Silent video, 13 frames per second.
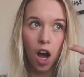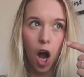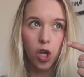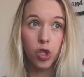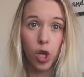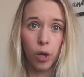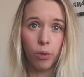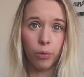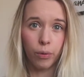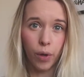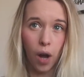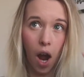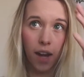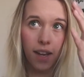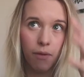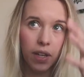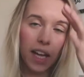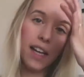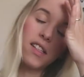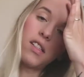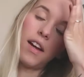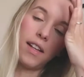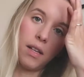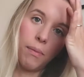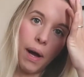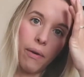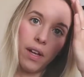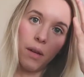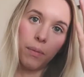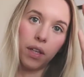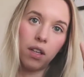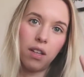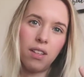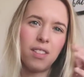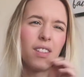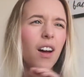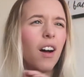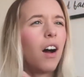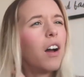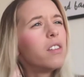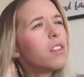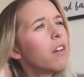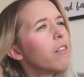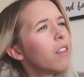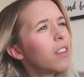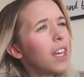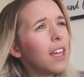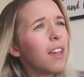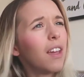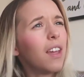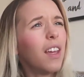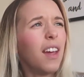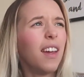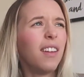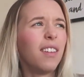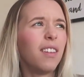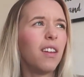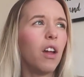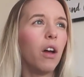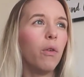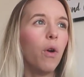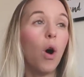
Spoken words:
I never get excited about it because I don't think it's, you know,